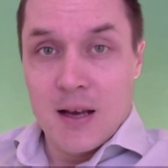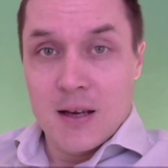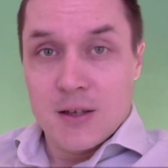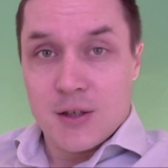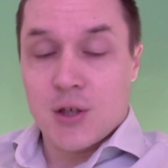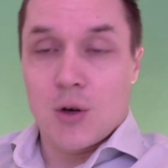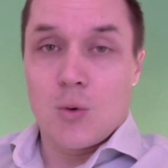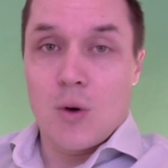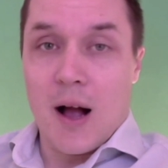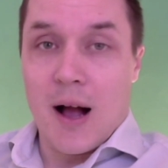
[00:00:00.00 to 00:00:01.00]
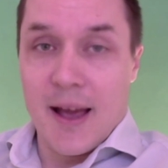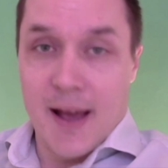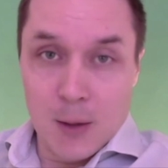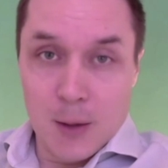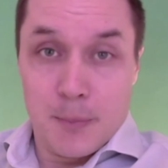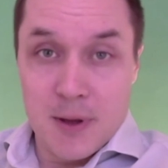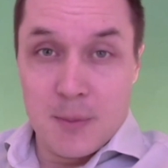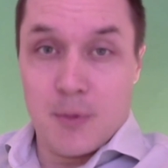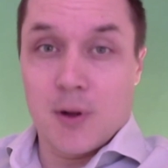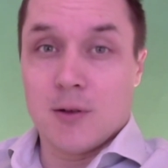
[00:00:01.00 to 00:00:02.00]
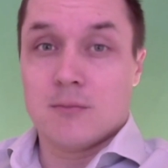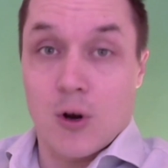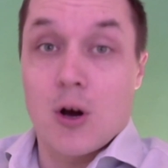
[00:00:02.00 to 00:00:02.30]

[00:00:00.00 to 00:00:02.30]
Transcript: So I help people